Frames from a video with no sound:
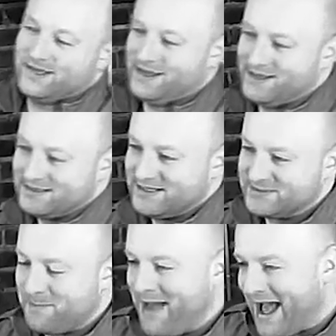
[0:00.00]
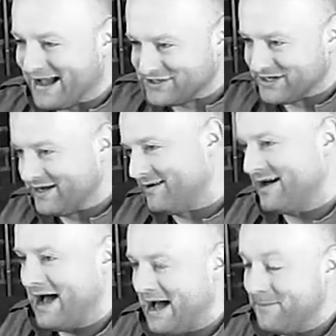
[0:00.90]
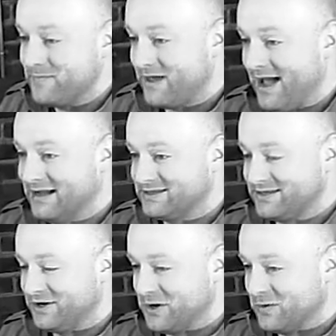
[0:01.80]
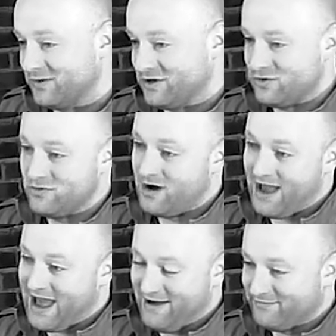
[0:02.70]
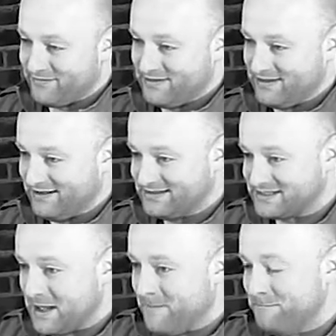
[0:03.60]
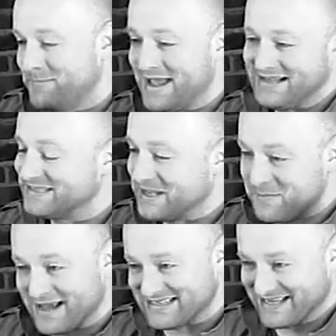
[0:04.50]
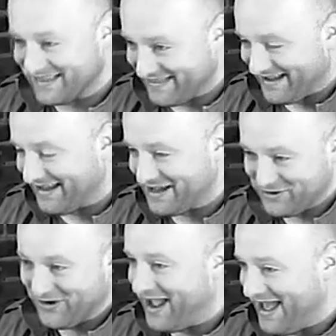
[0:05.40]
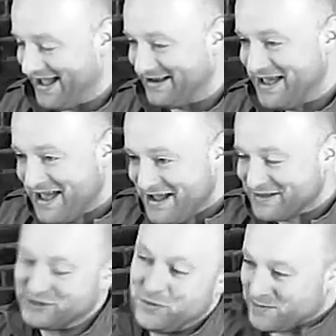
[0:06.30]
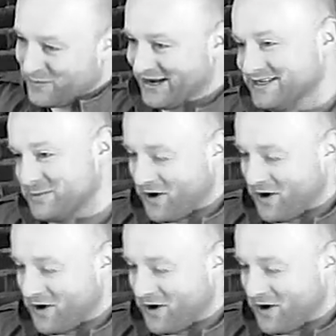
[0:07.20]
is imagine that you have this amazing thing in your head that you want to bring to